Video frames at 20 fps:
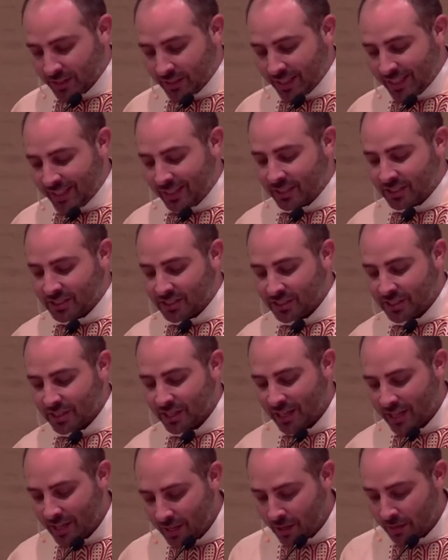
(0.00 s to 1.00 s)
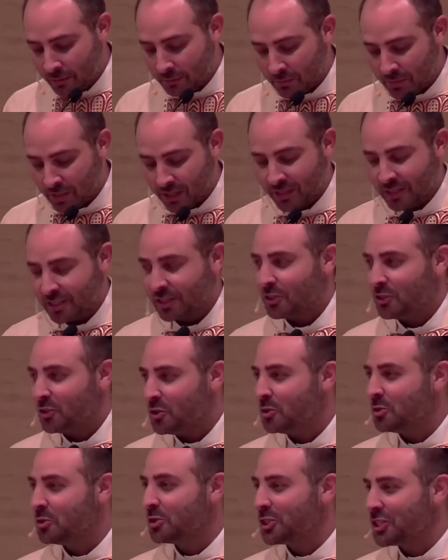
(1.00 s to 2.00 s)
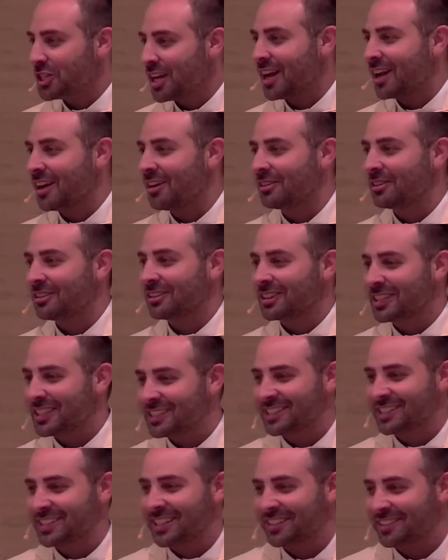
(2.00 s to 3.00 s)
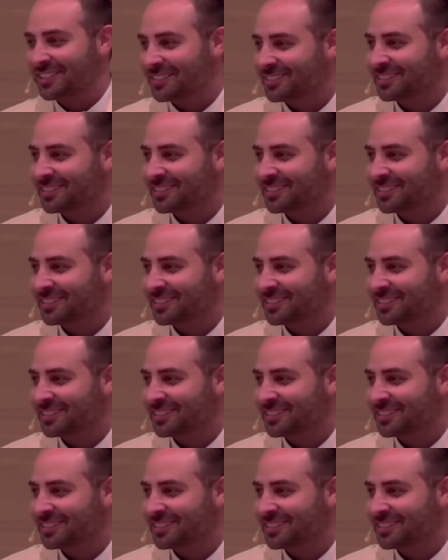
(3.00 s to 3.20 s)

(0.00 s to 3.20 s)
It is to him you shall listen."